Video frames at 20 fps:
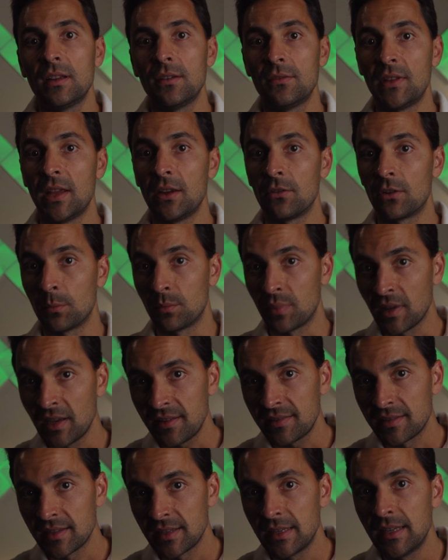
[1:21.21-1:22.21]
if they
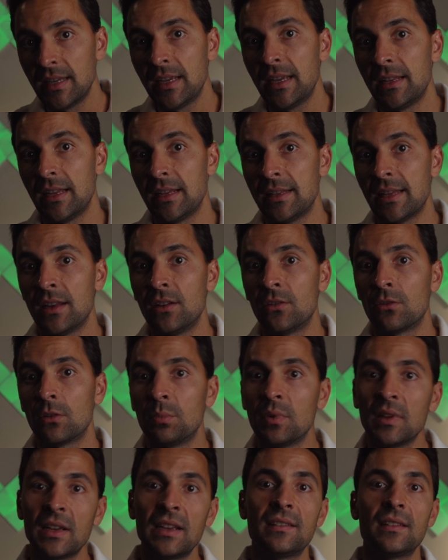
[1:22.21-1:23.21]
replace it, they tend to
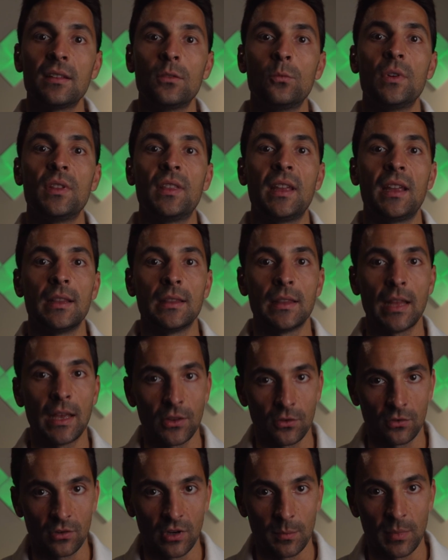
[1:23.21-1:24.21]
replace it with a
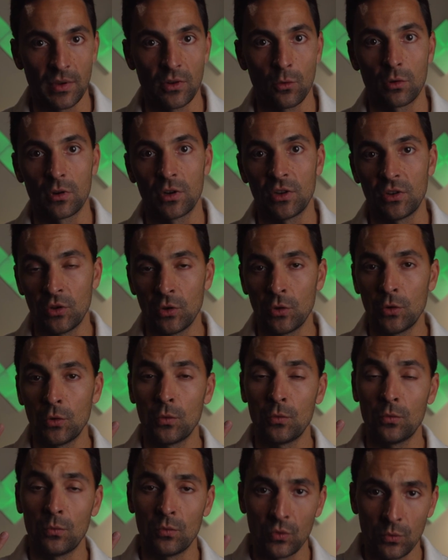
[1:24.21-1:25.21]
leather grip in order to
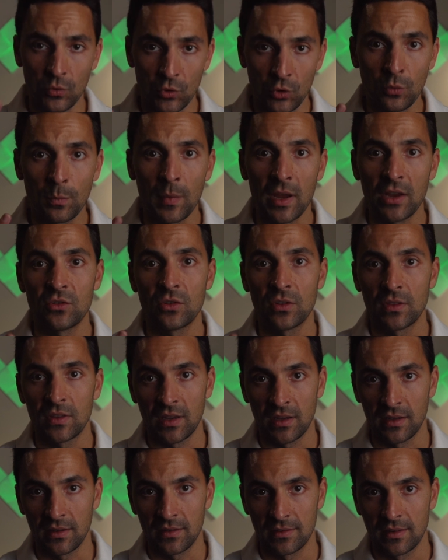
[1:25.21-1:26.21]
do two major
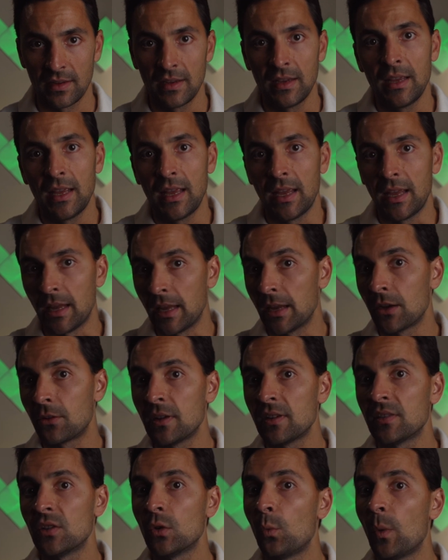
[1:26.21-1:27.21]
things:
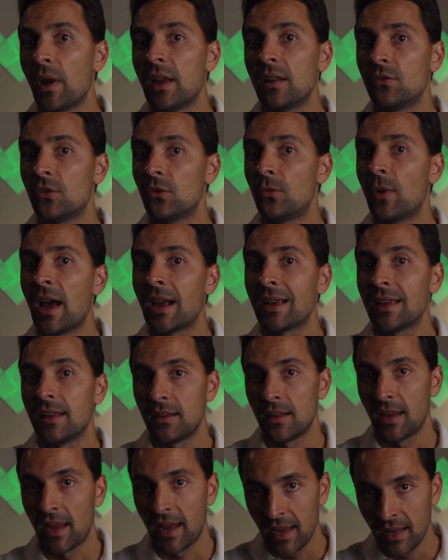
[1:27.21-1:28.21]
increase the weight of the racket in
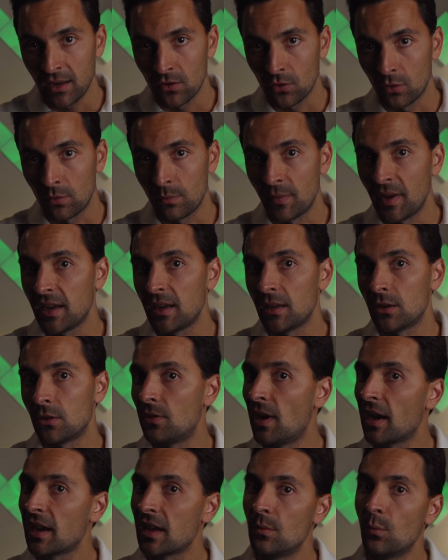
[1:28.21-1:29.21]
the handle, making the
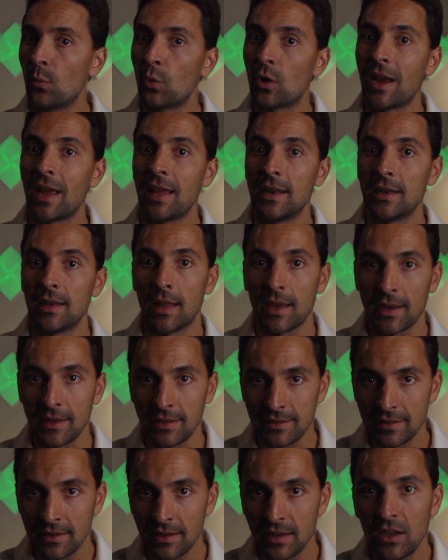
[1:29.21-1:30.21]
racket more head
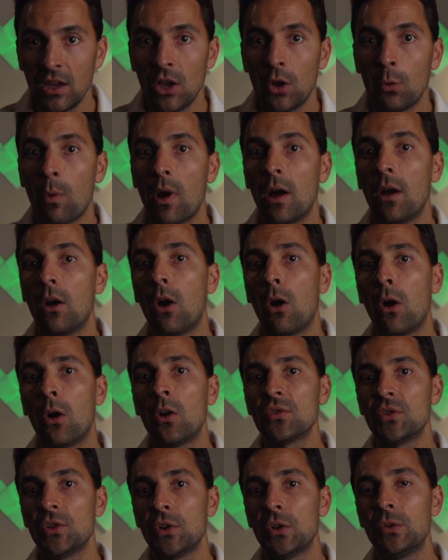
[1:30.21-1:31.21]
light, while
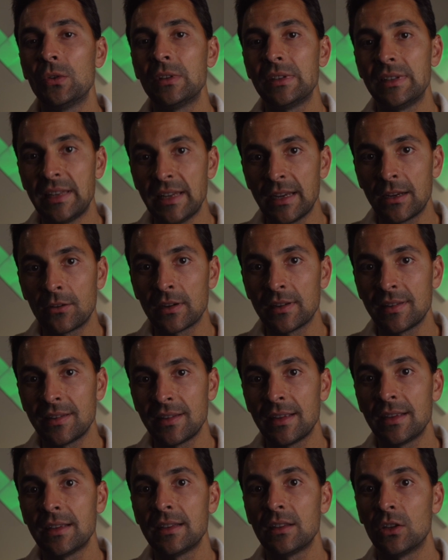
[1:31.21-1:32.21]
also
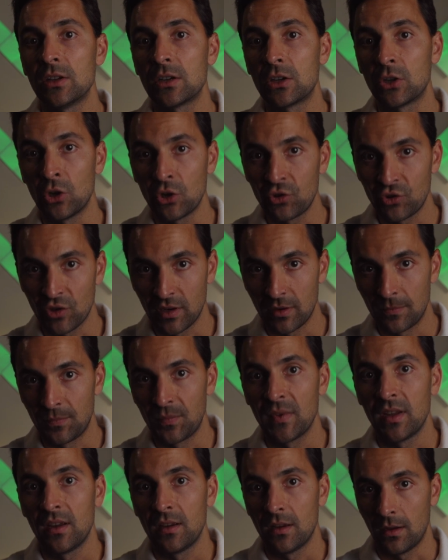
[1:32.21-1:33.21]
decreasing the cushion
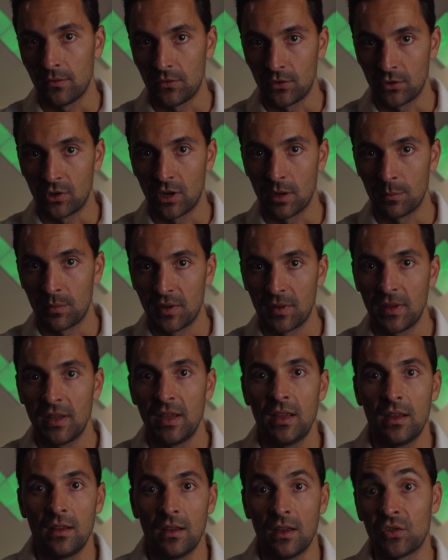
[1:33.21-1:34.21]
of the grip,
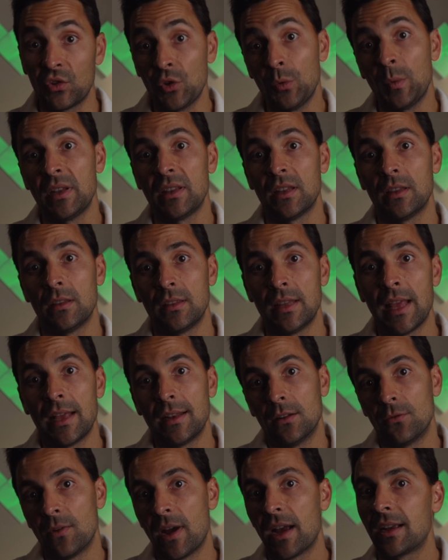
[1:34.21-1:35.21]
assuming that
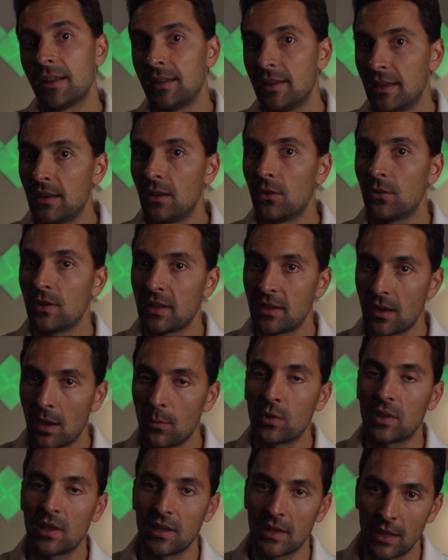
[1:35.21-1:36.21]
the racket didn't already come
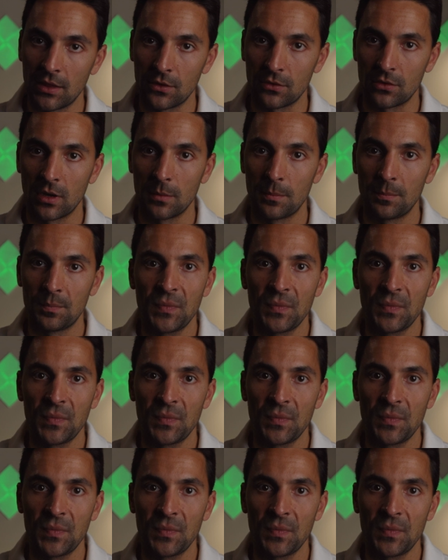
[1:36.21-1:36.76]
with a leather grip.